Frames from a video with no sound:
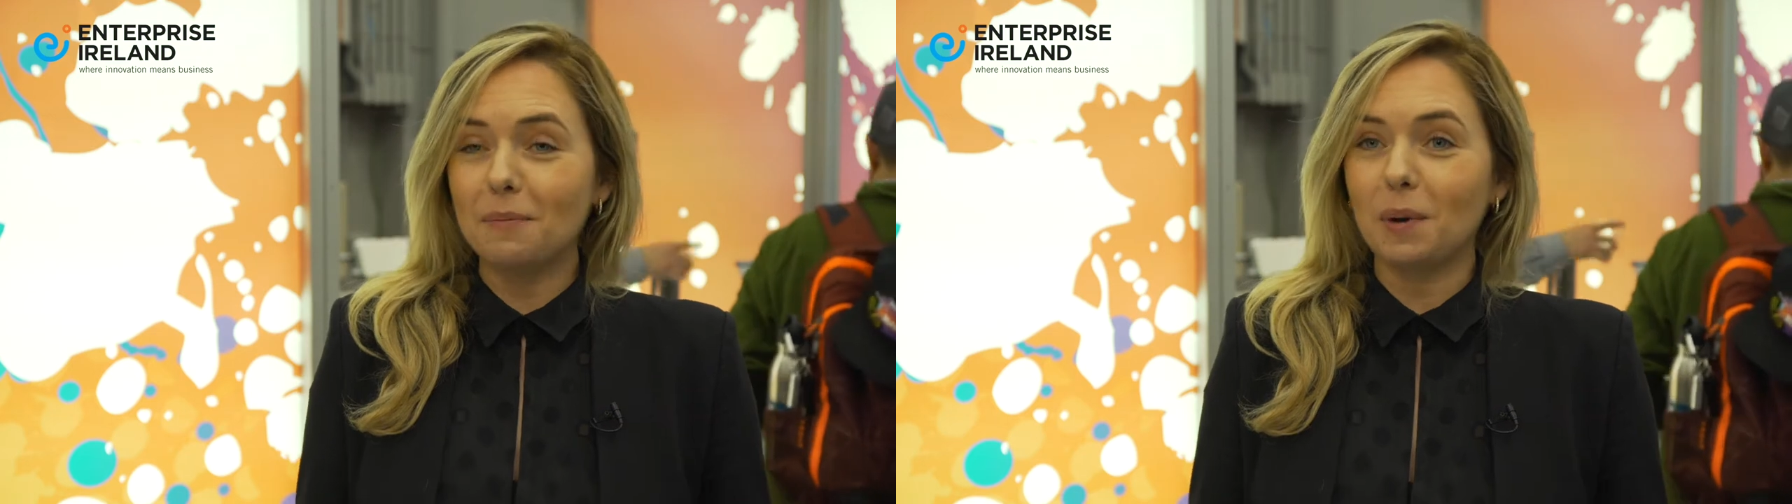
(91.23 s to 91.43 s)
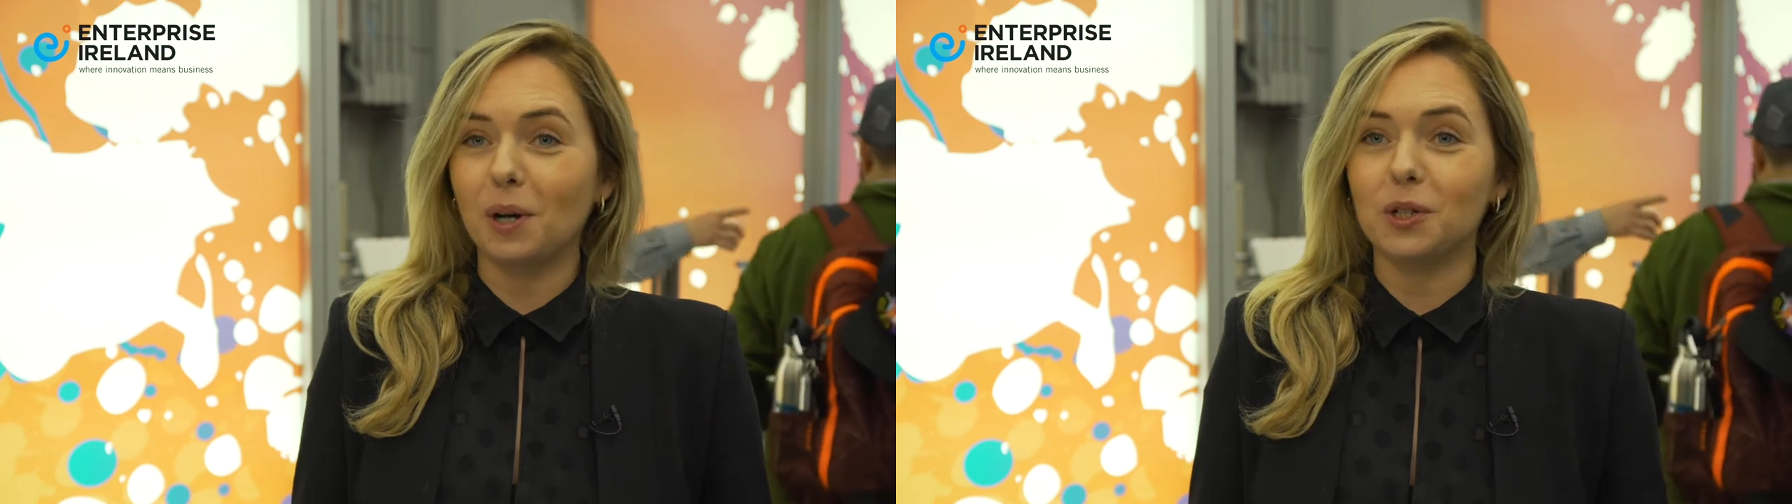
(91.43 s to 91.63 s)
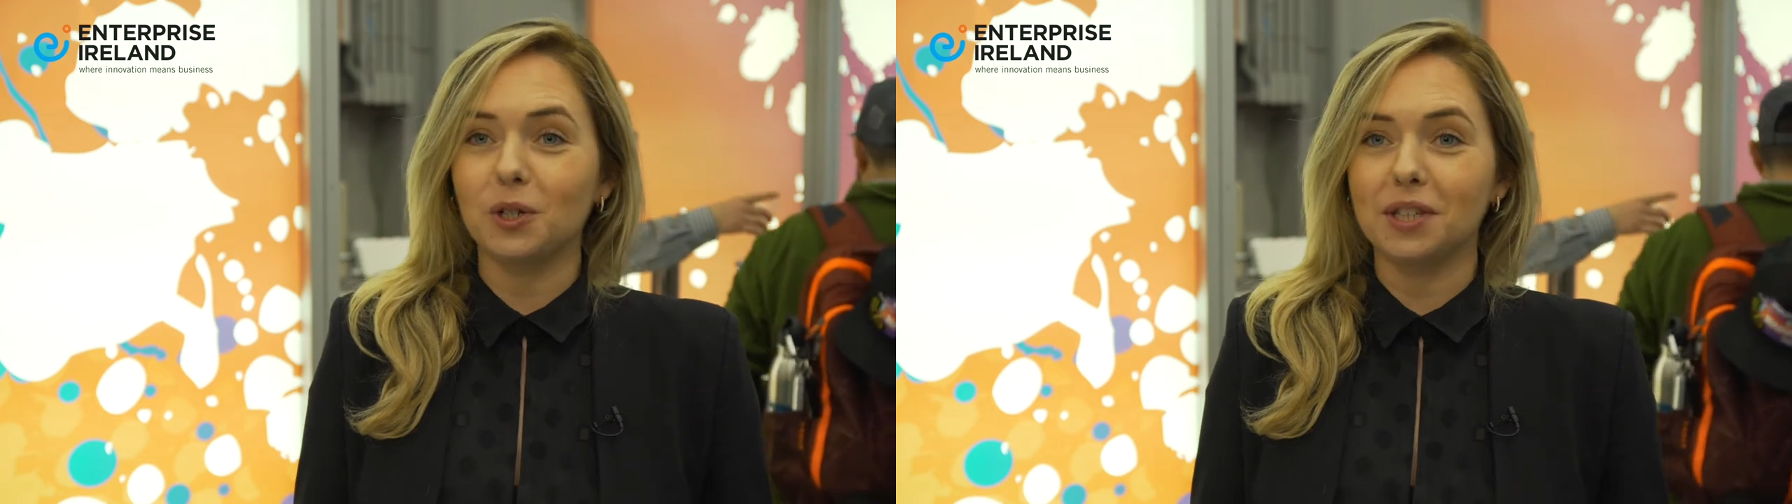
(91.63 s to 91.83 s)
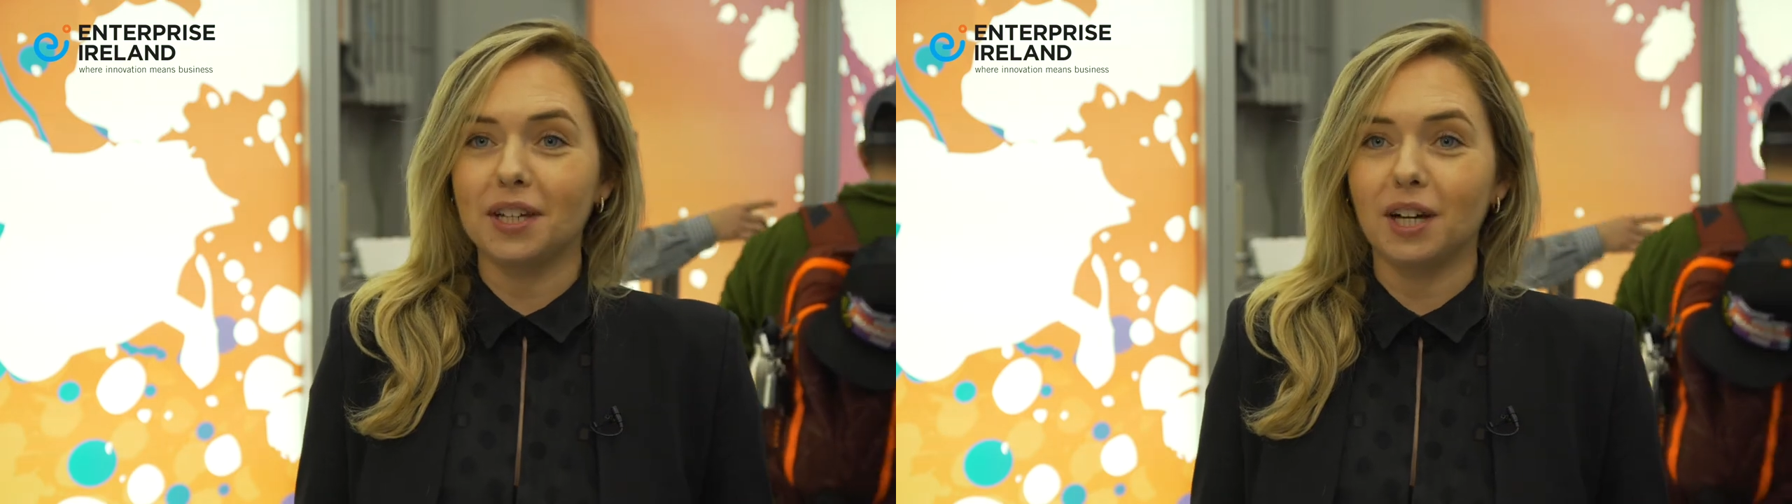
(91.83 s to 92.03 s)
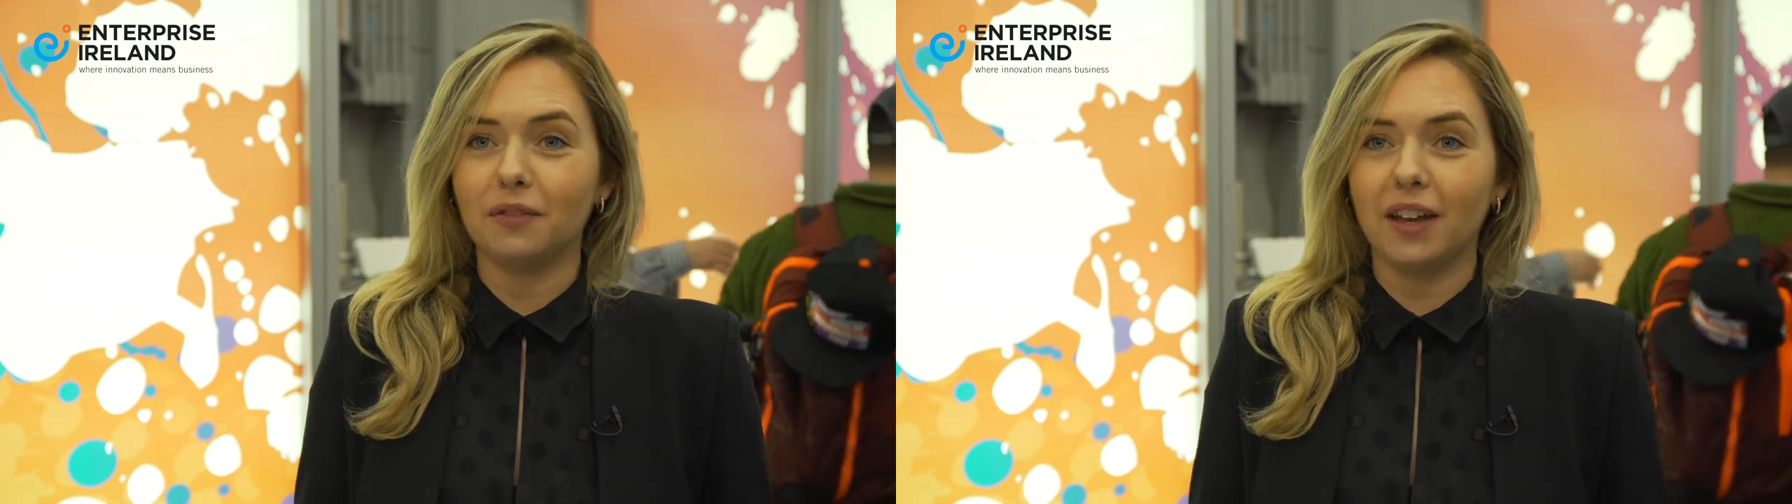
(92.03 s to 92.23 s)
immerse
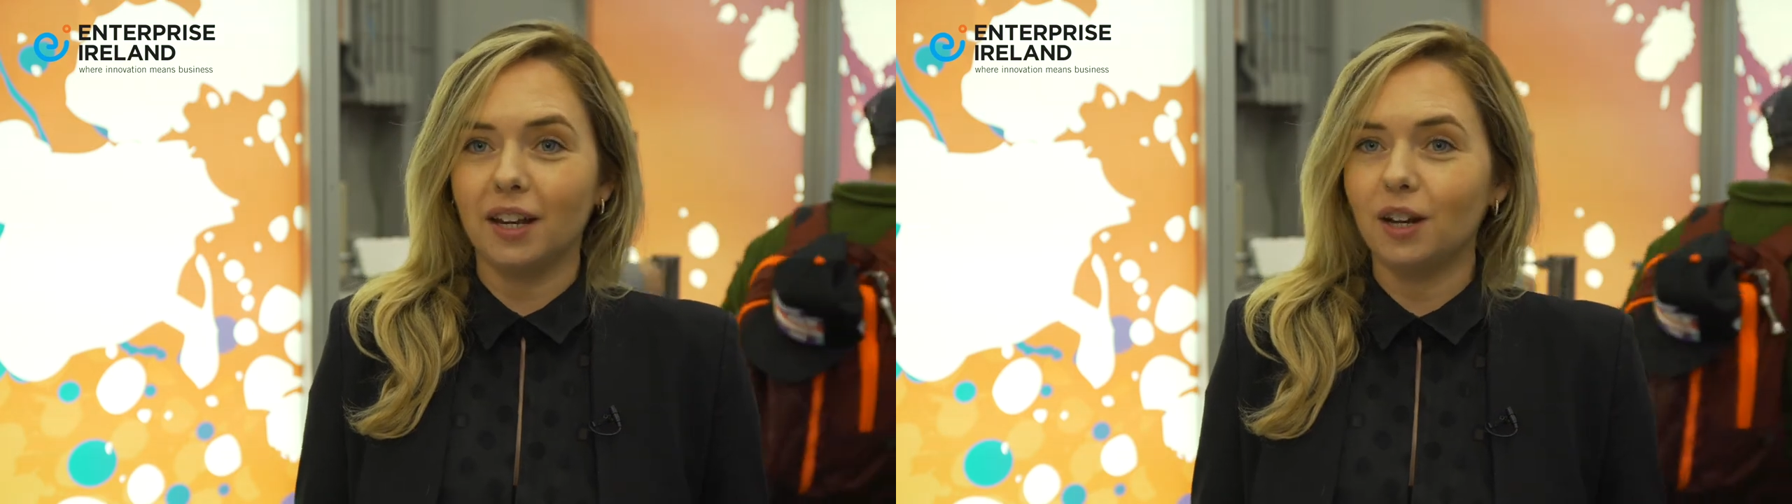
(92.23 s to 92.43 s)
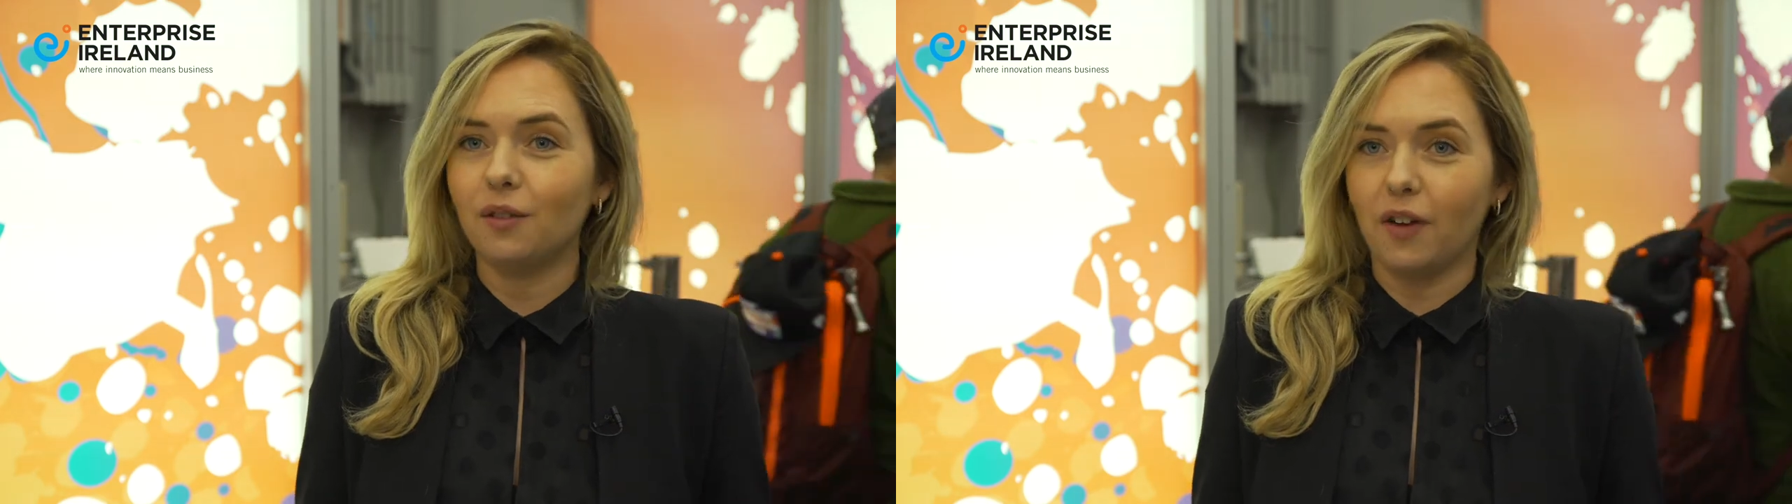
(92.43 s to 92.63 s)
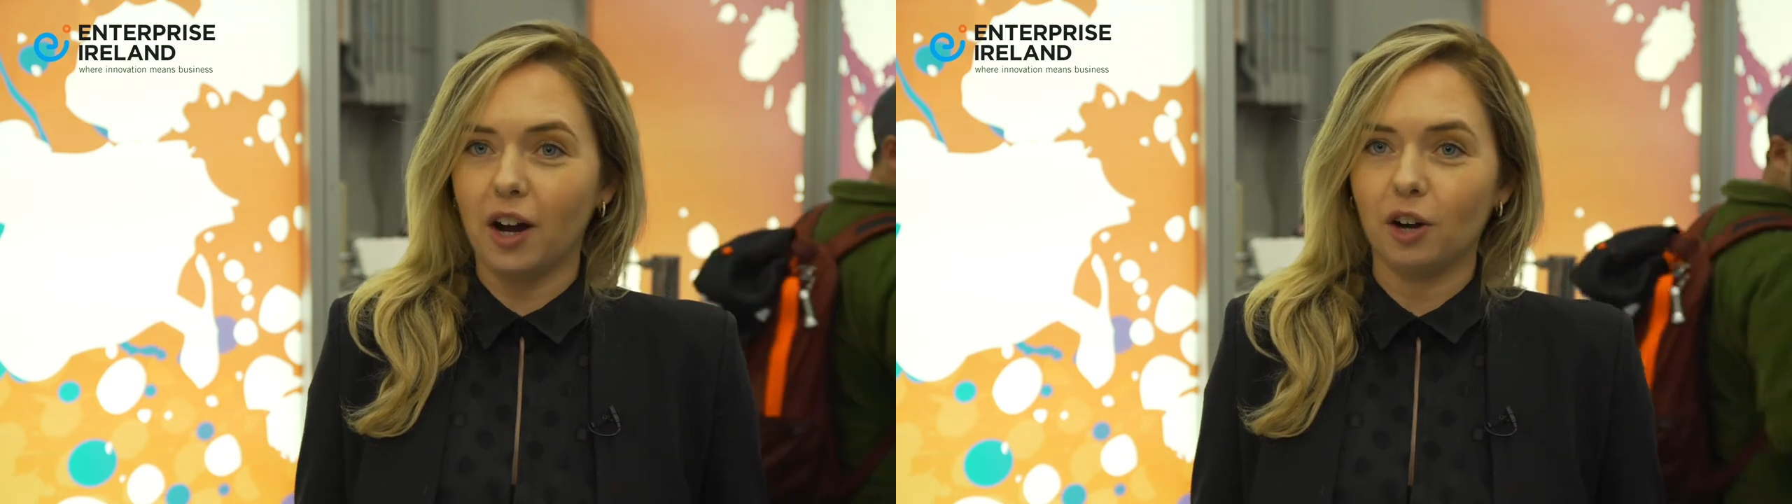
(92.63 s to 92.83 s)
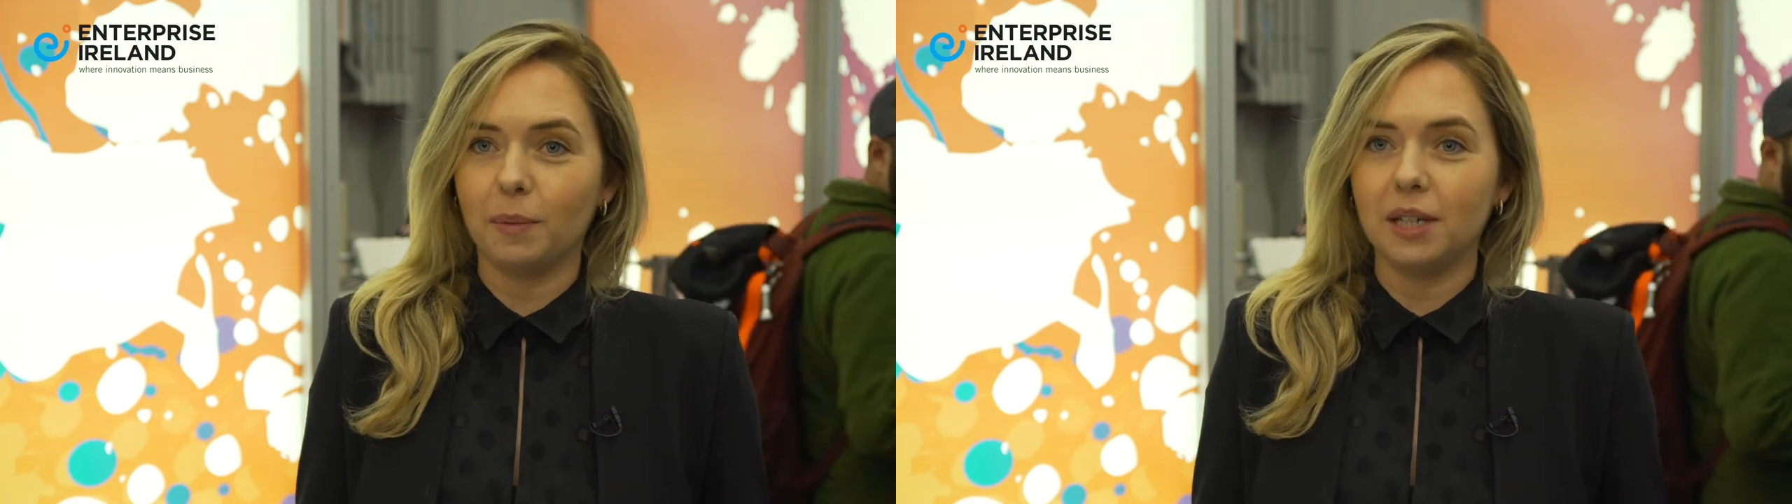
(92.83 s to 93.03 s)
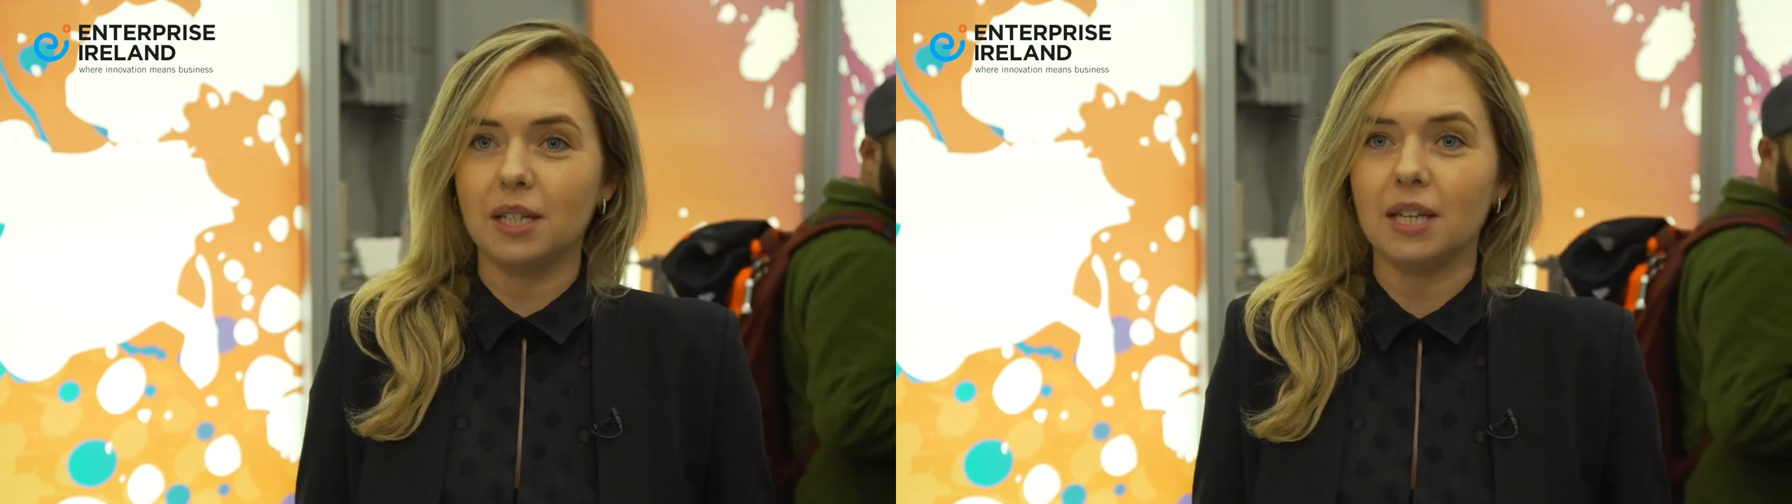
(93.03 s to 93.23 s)
yourself in an
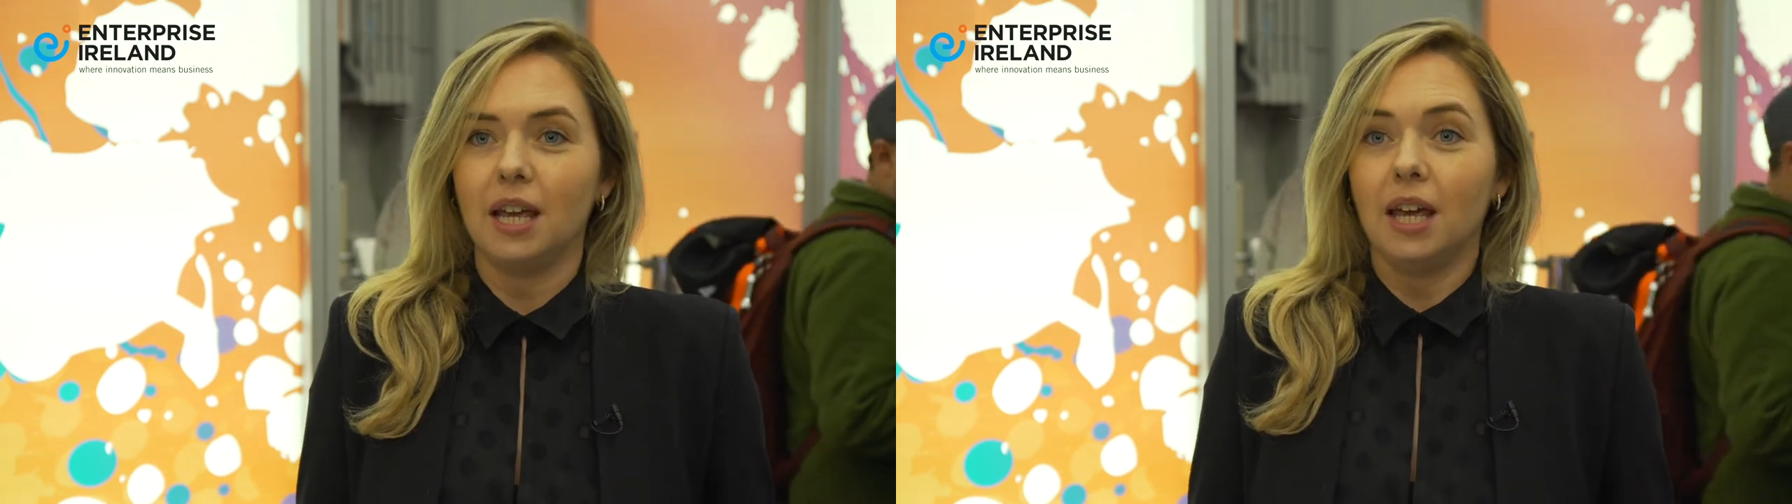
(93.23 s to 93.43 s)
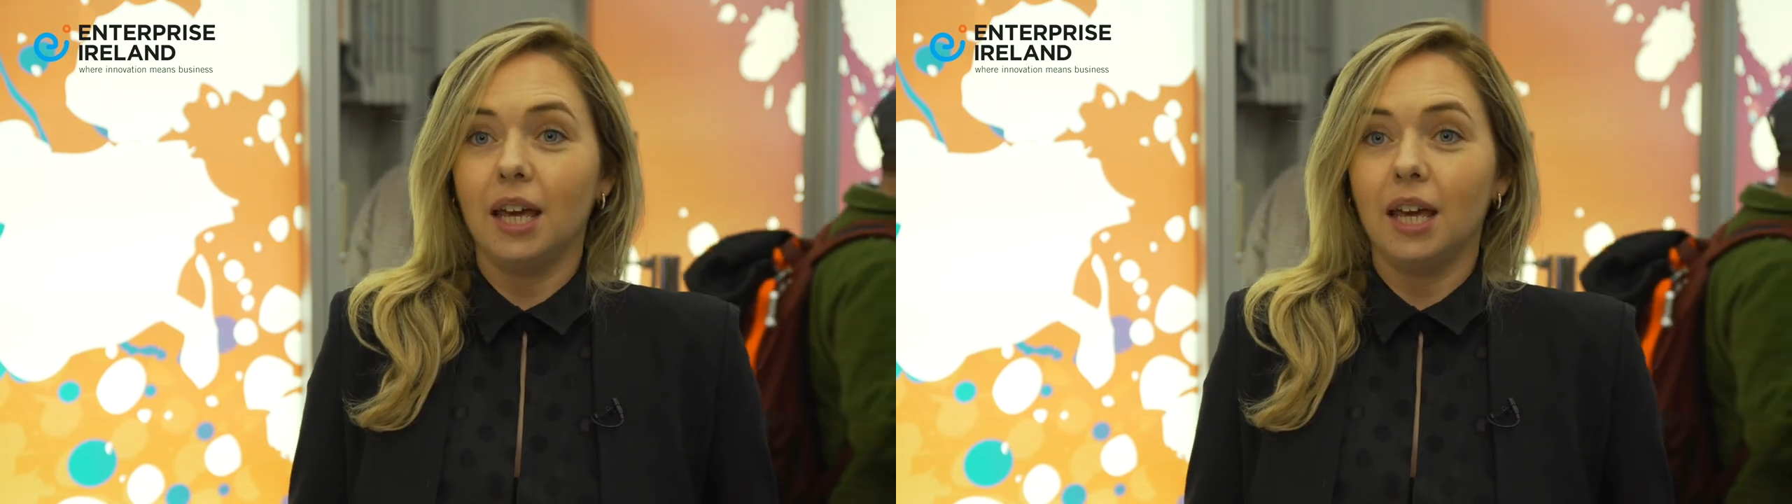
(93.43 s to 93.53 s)
environment